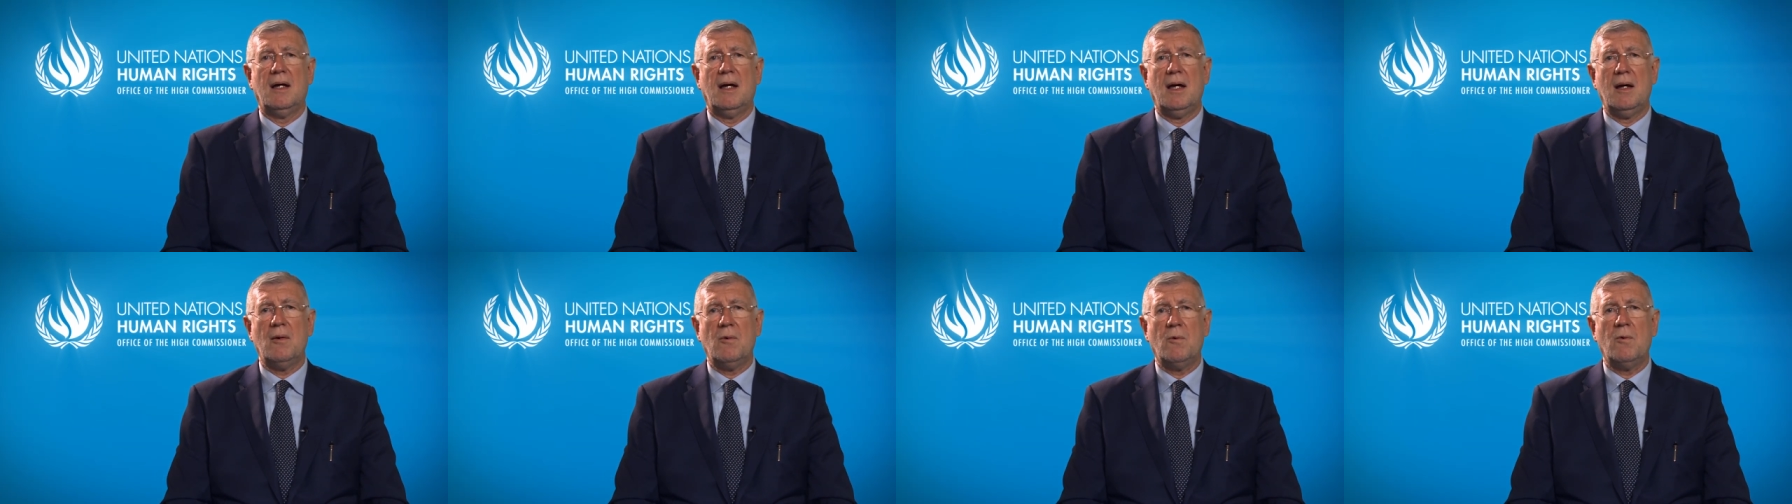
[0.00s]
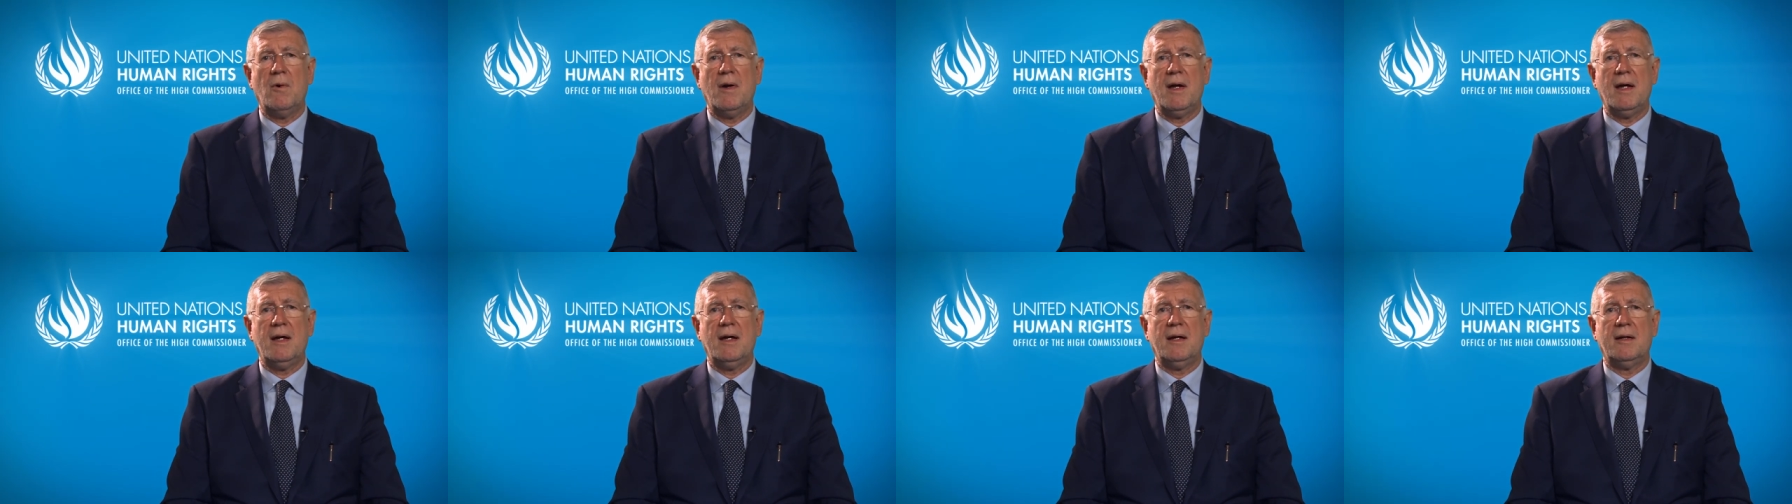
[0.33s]

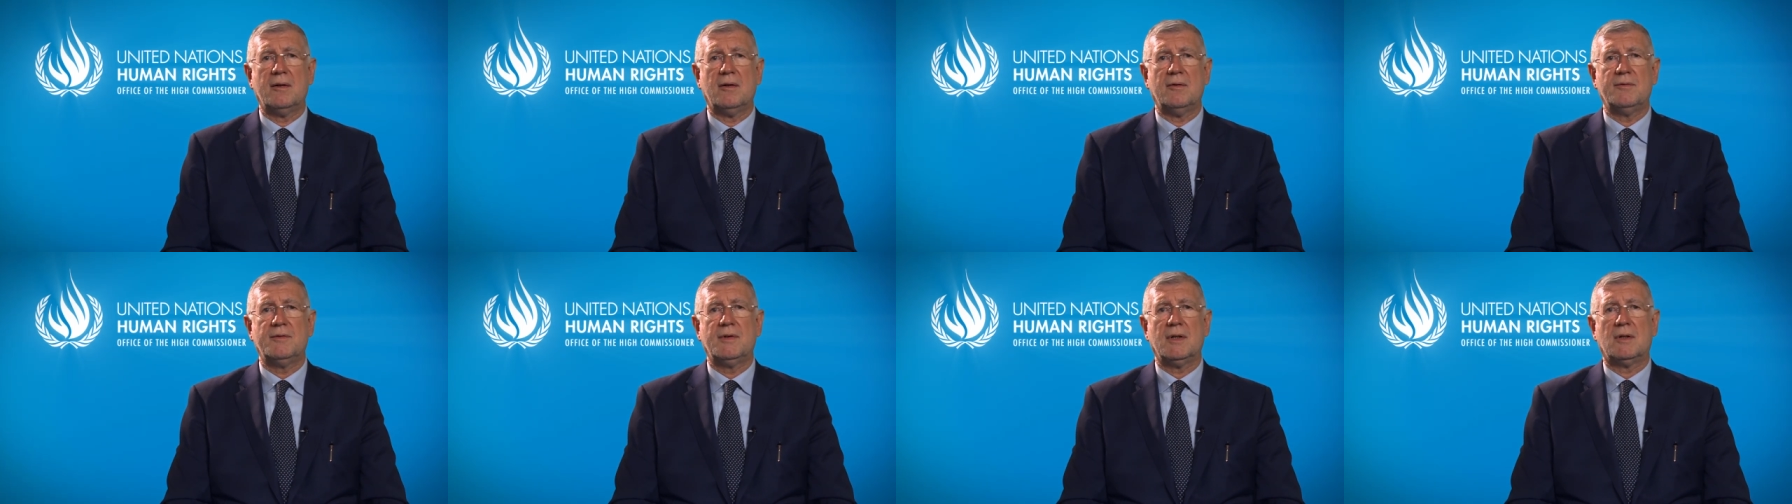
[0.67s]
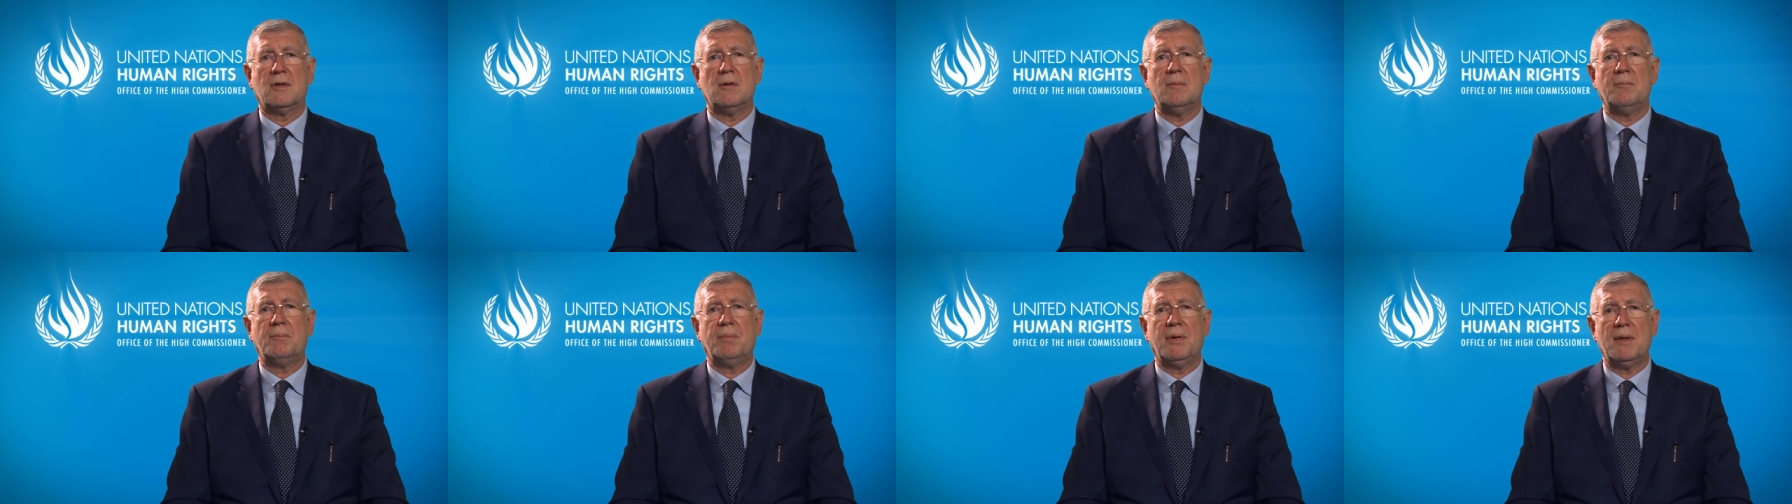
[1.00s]
aware of the
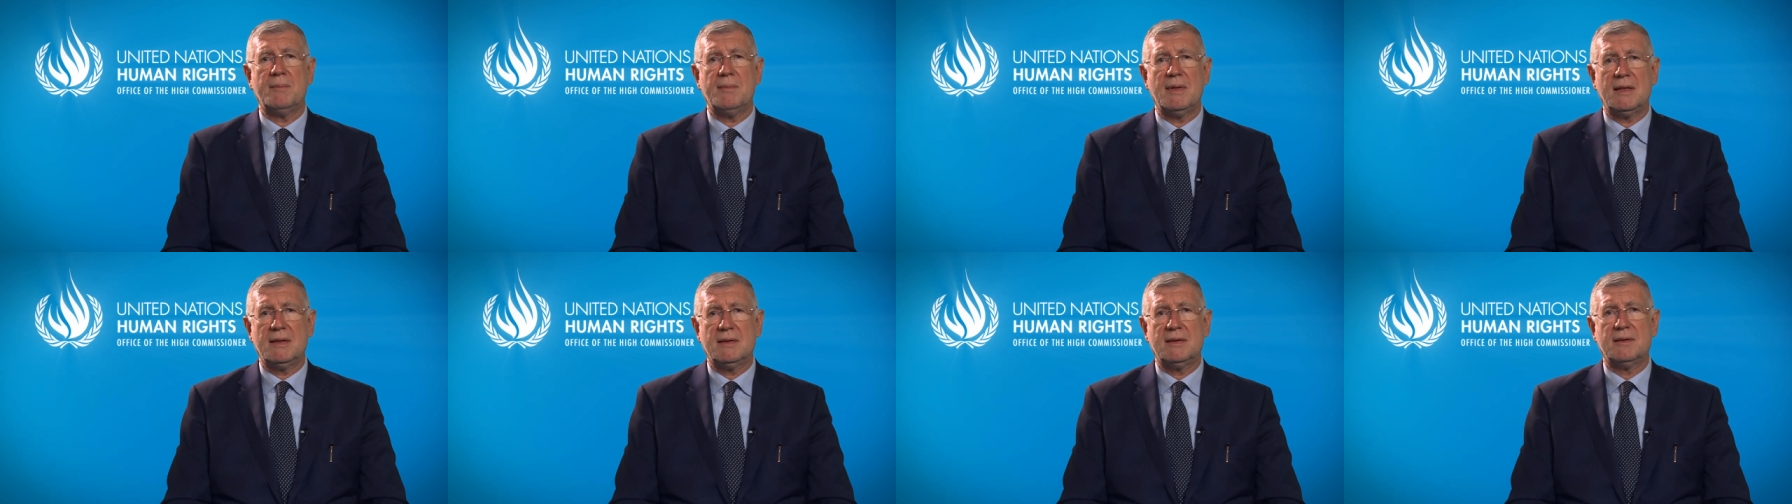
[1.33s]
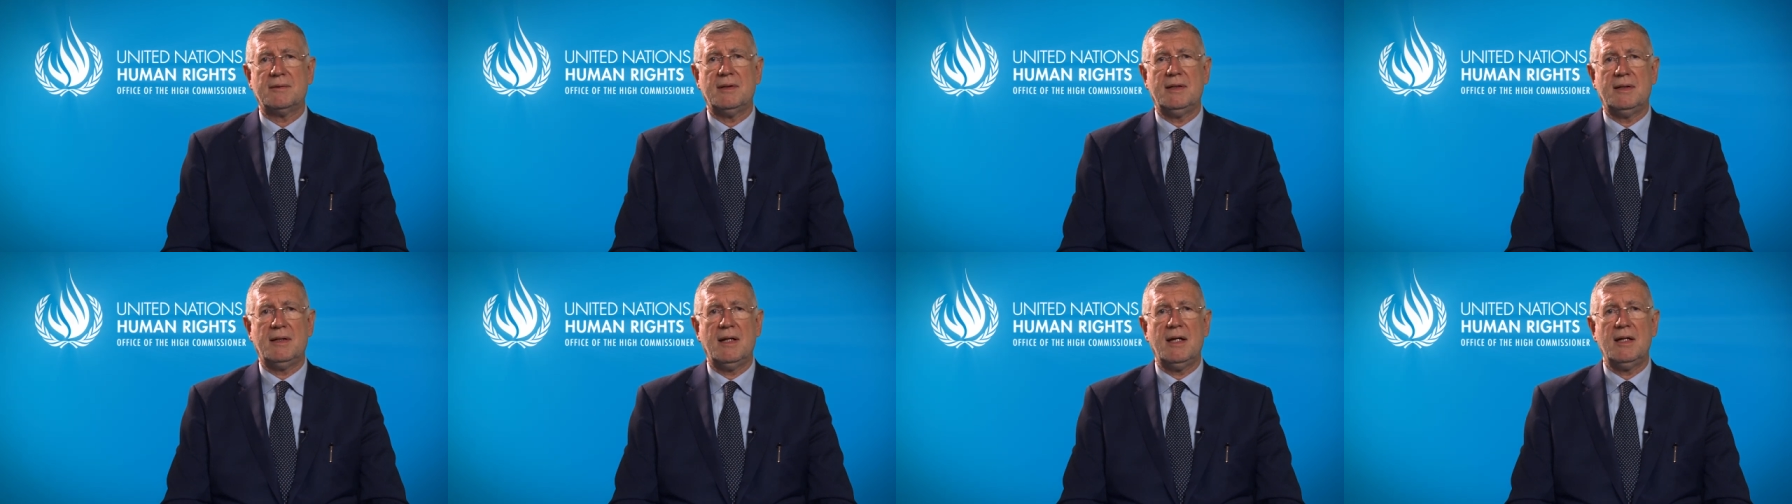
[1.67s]

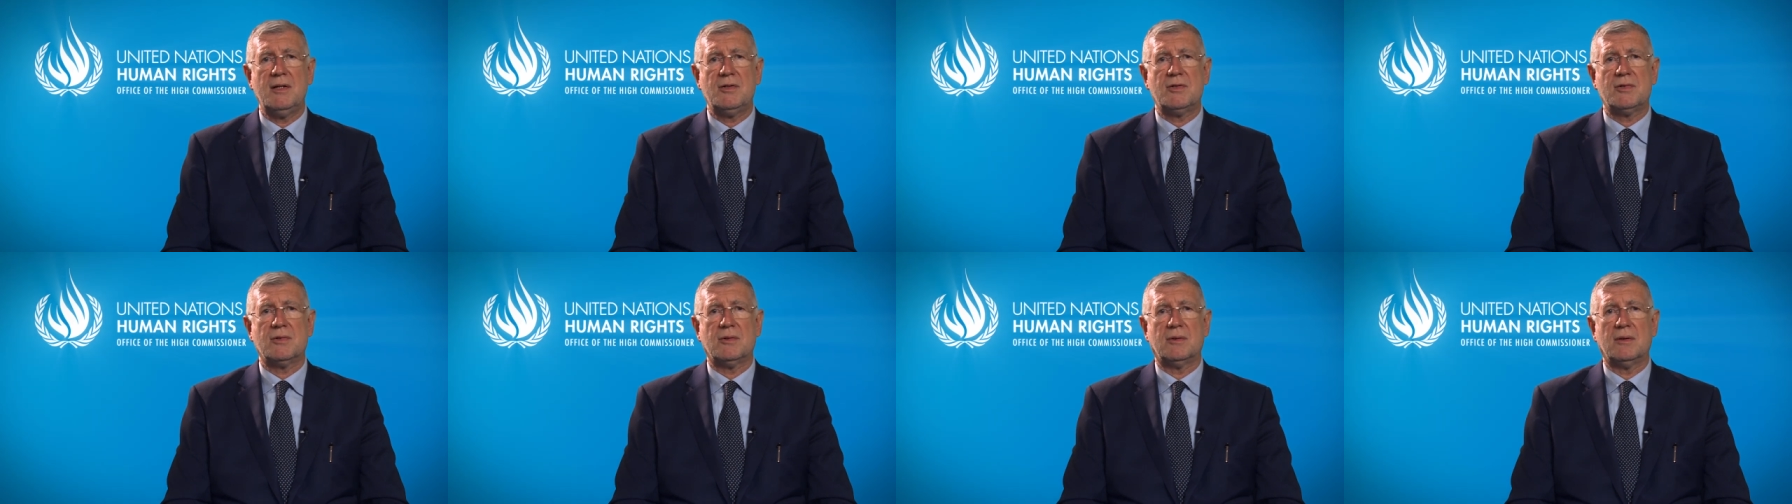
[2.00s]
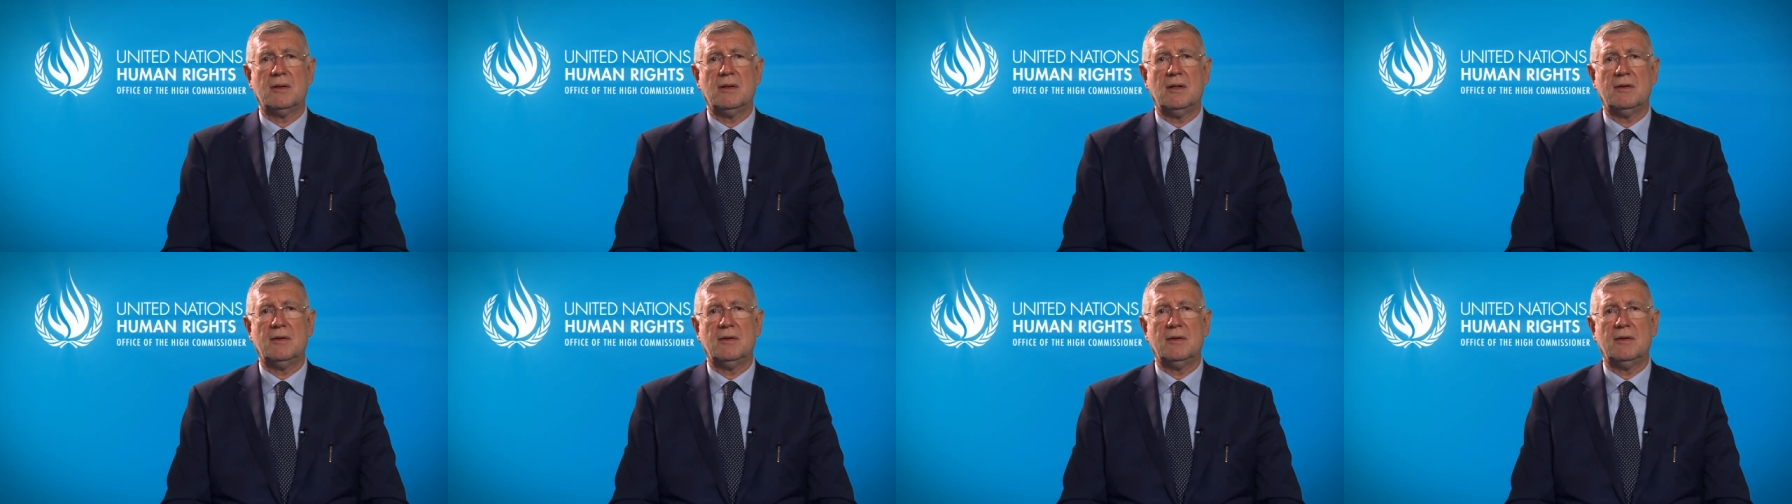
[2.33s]
complementary nature